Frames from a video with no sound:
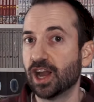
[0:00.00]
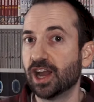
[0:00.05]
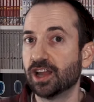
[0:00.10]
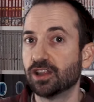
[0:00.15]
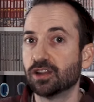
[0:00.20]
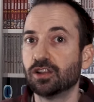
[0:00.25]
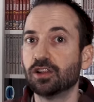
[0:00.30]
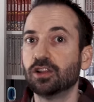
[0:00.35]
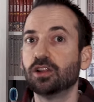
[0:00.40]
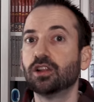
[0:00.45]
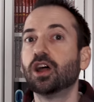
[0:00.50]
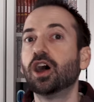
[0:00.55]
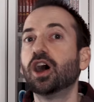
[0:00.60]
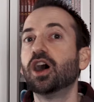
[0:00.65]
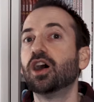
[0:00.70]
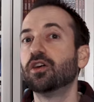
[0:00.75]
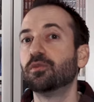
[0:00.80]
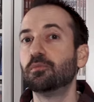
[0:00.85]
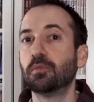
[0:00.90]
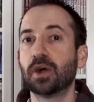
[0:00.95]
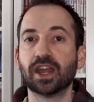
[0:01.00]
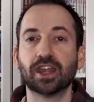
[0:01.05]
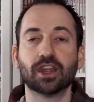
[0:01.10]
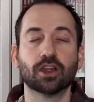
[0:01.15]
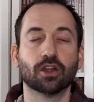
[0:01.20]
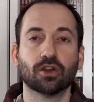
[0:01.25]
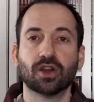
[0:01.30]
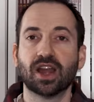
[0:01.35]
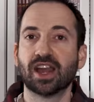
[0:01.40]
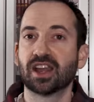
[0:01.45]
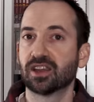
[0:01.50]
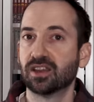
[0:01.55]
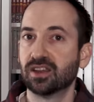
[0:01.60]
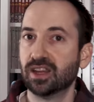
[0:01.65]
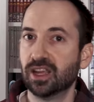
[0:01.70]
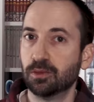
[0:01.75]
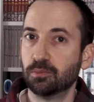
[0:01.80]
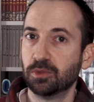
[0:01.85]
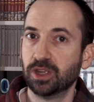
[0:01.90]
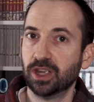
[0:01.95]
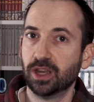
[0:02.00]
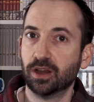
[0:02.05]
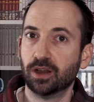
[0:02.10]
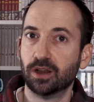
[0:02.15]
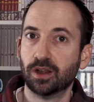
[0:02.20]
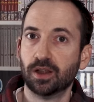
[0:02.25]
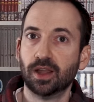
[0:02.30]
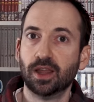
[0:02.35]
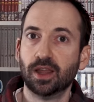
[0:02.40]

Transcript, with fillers: I love My Hero Academia.